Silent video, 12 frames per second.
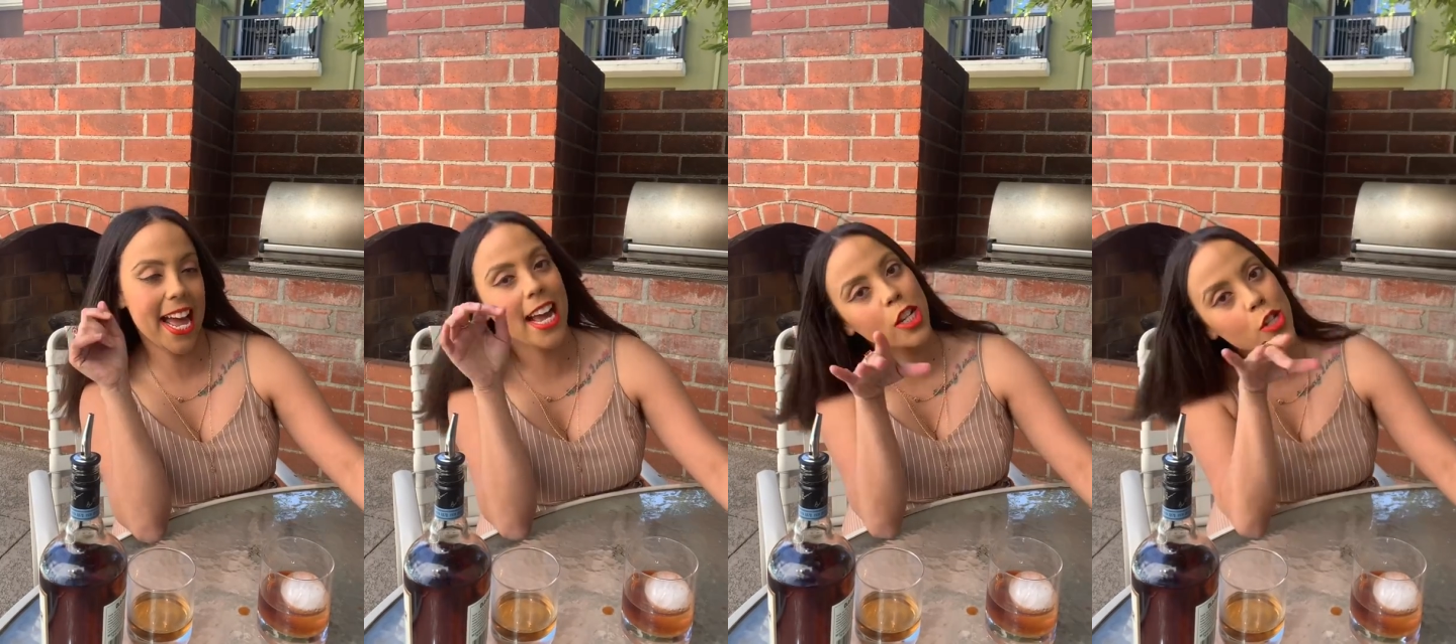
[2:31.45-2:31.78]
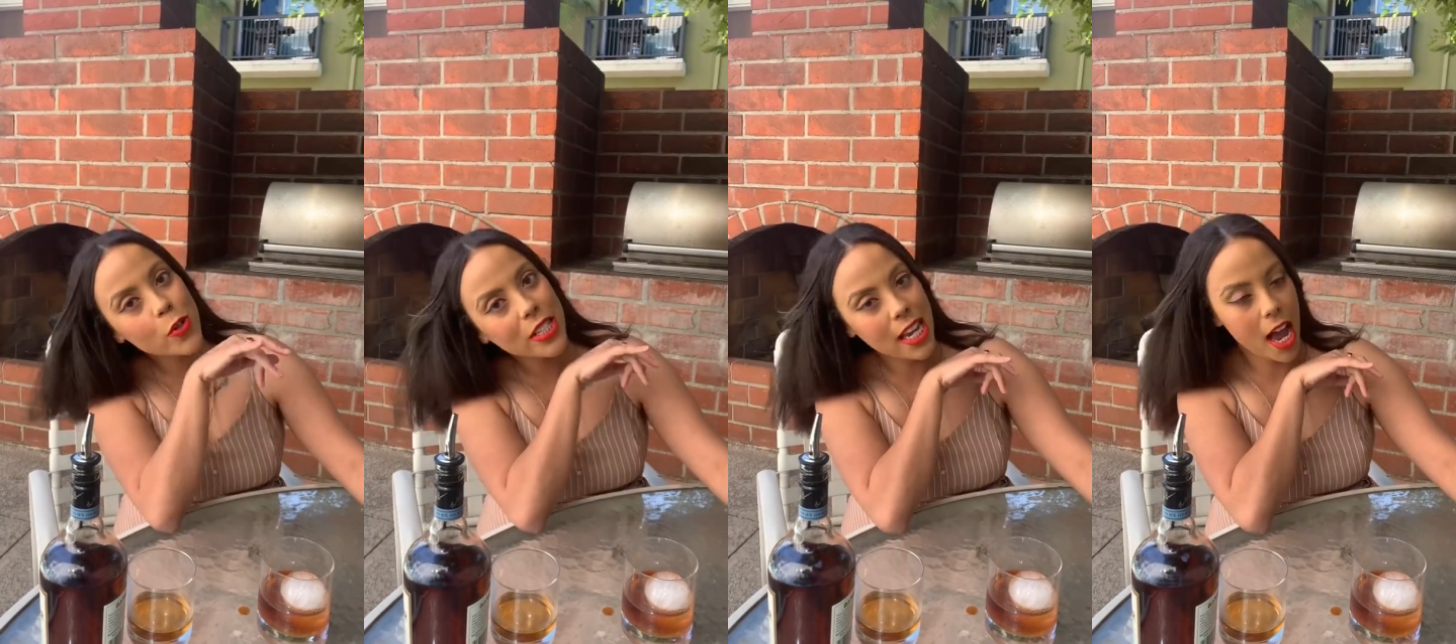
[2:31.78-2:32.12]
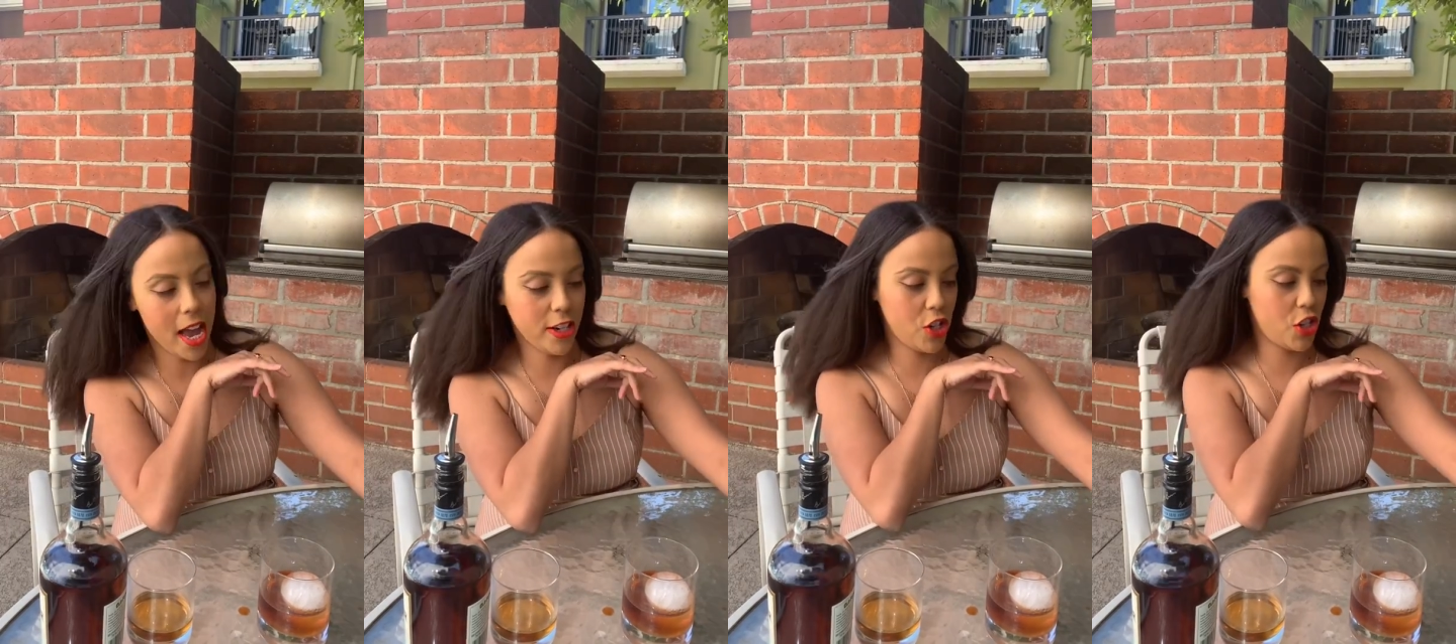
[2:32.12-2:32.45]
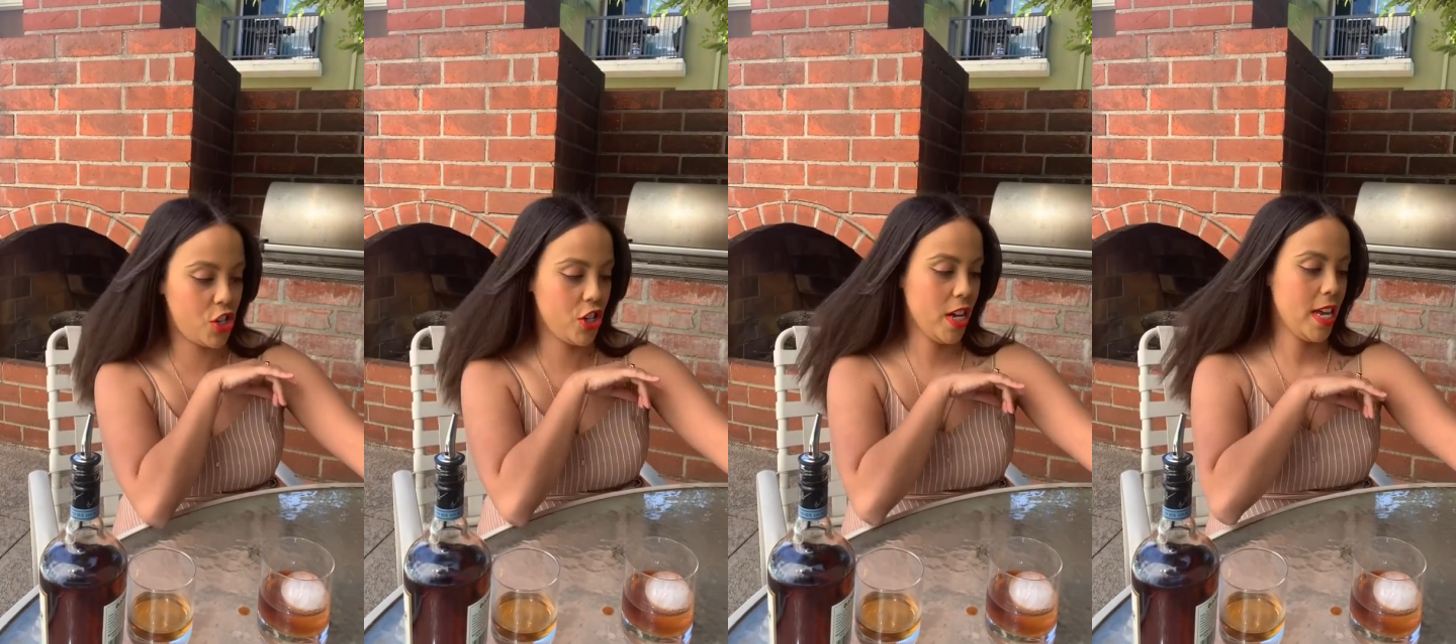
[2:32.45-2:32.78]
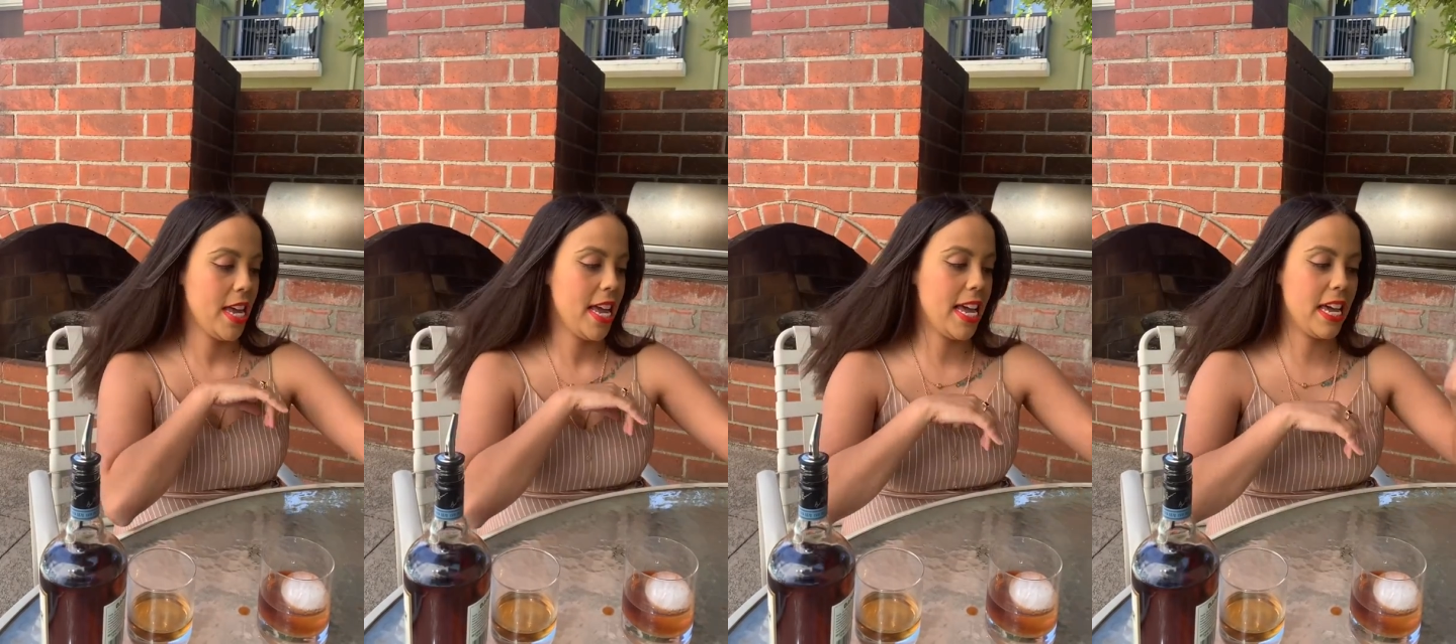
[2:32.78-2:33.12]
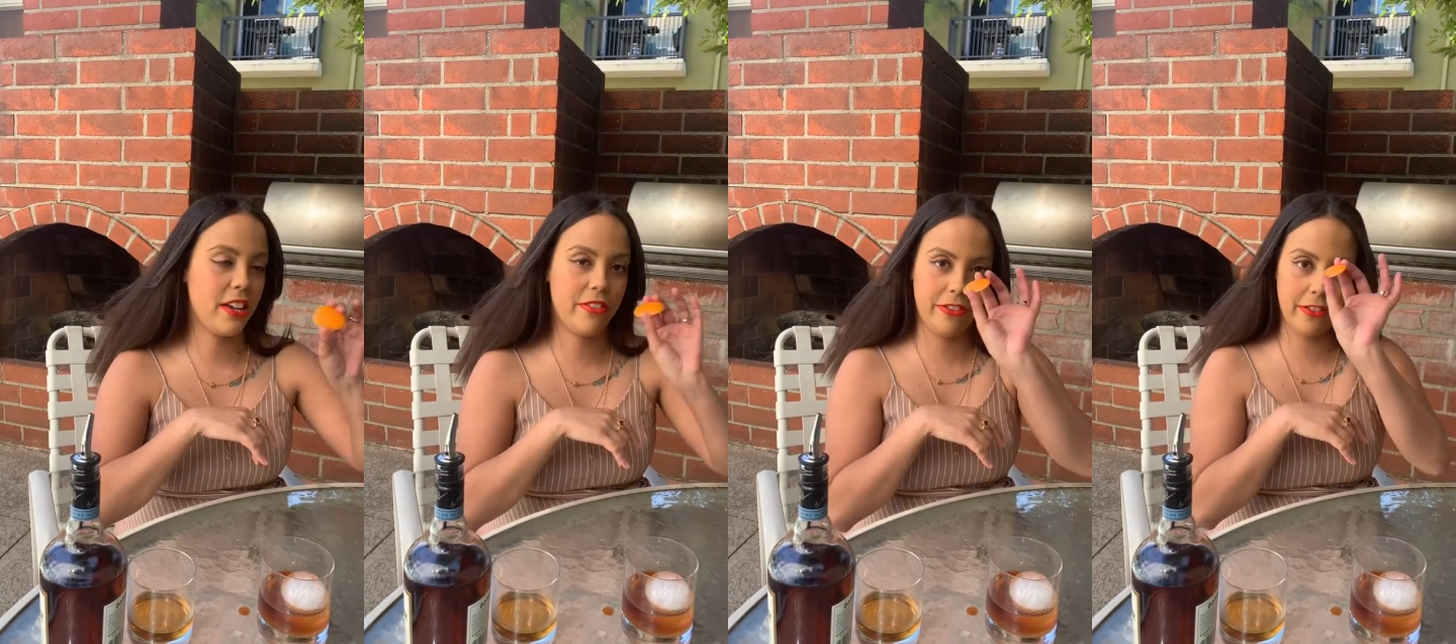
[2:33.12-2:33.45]
extra touch,
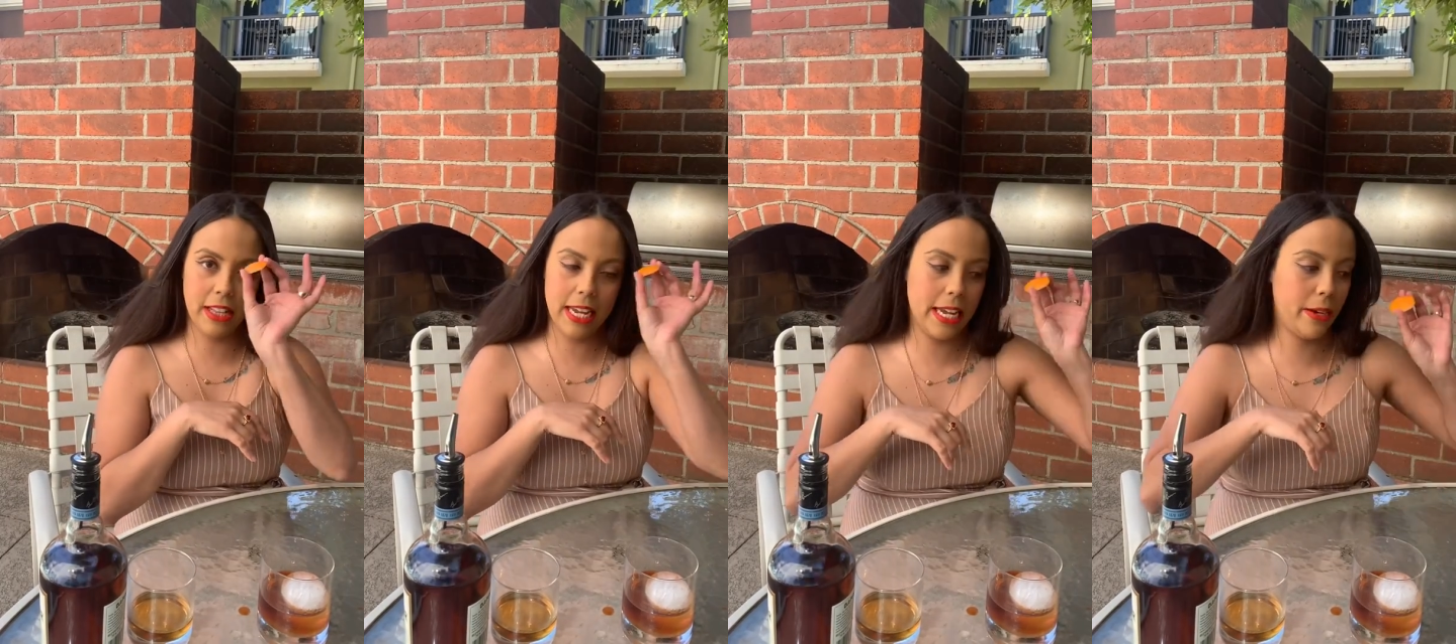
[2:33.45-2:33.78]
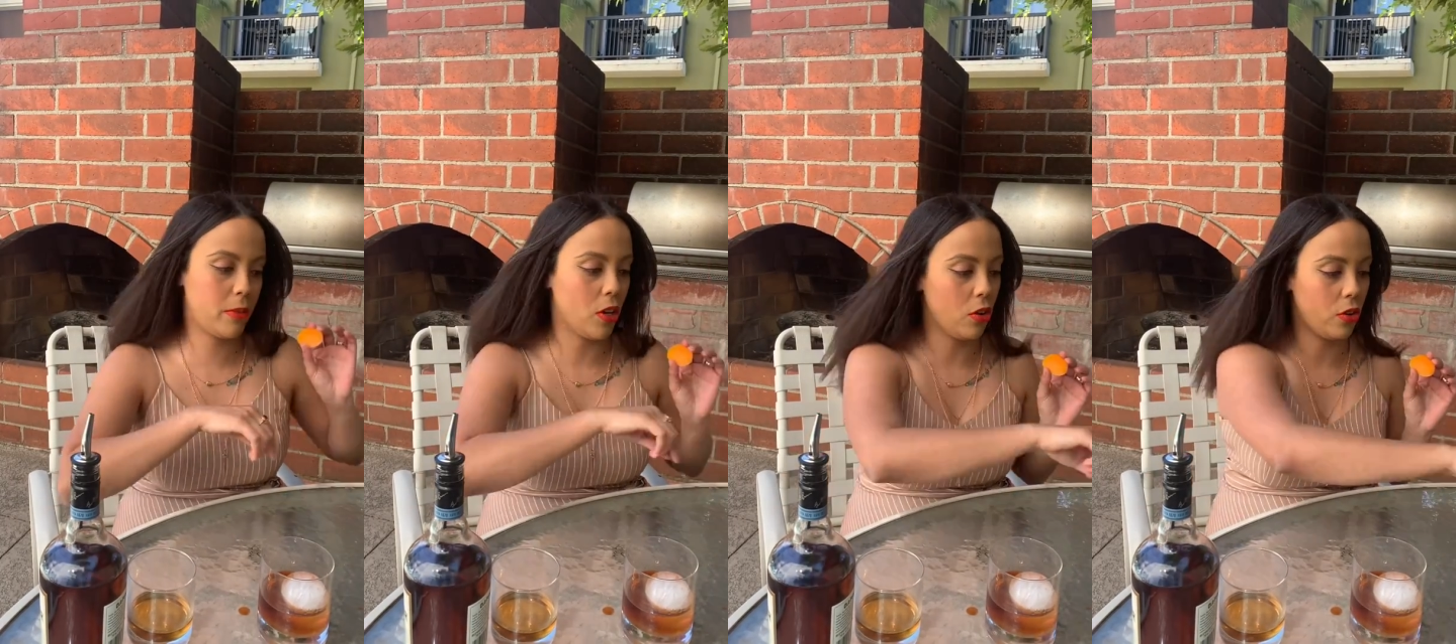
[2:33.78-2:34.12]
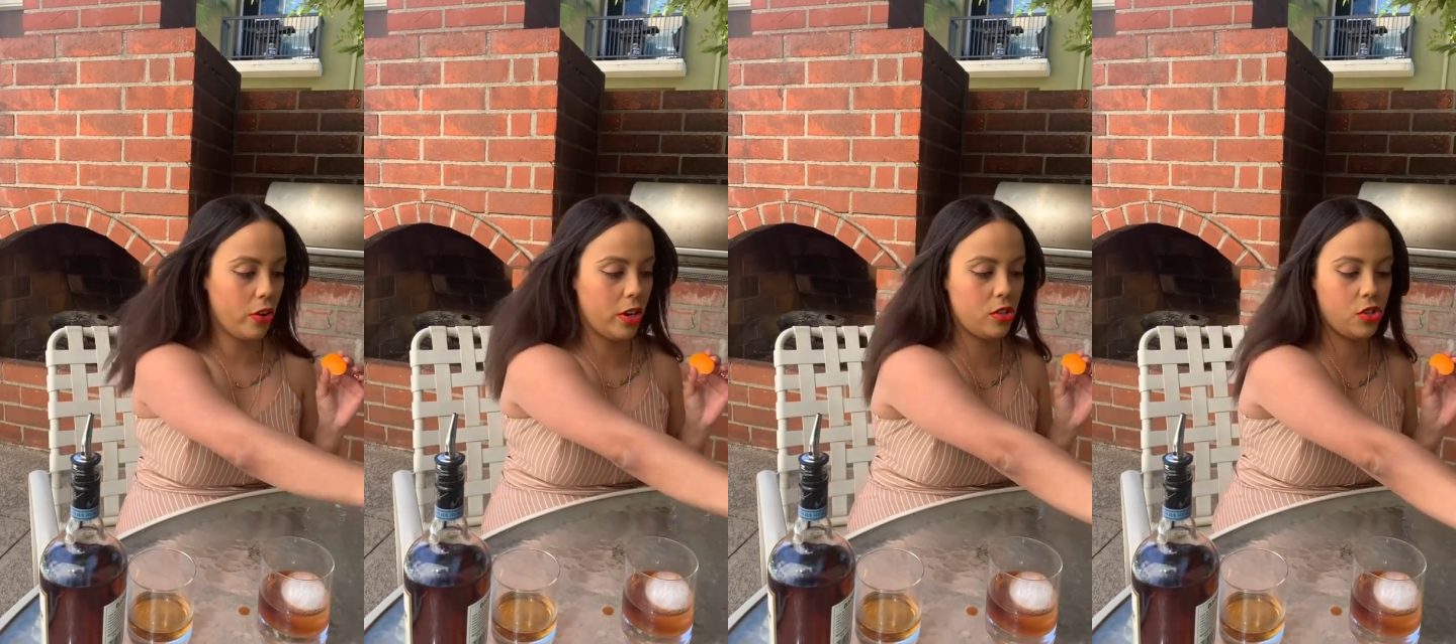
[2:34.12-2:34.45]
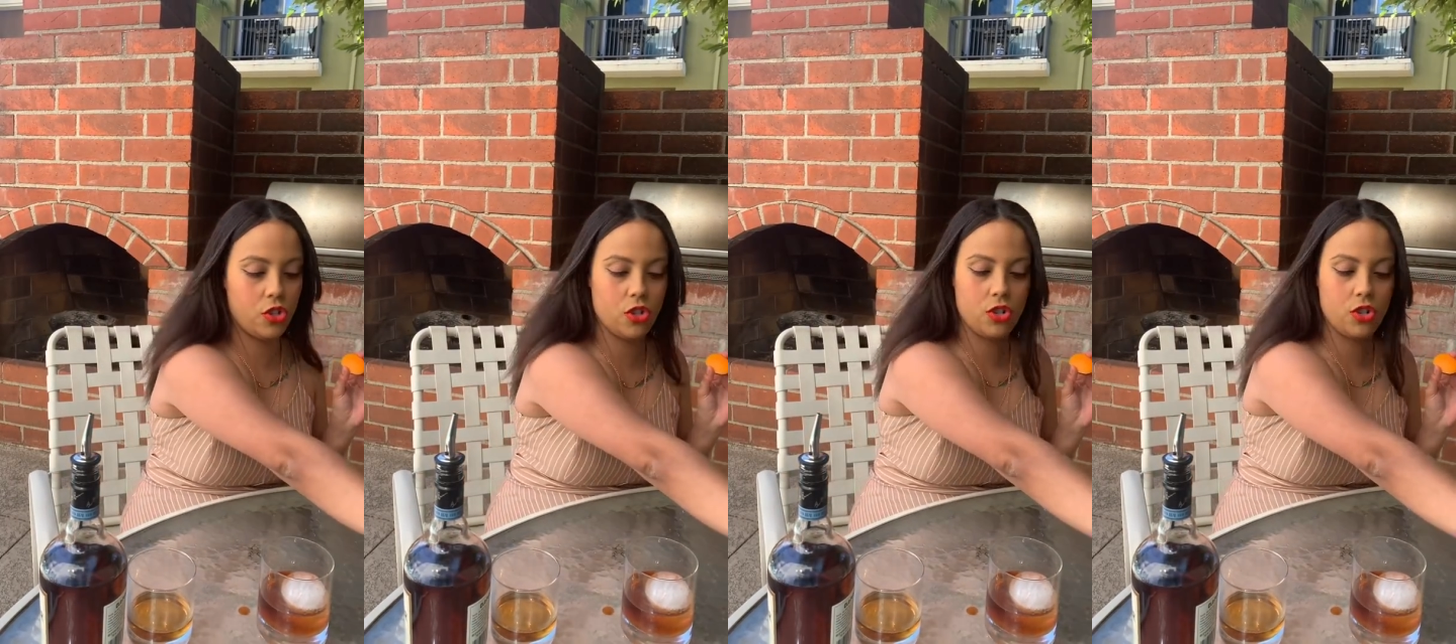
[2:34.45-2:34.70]
a flamed orange,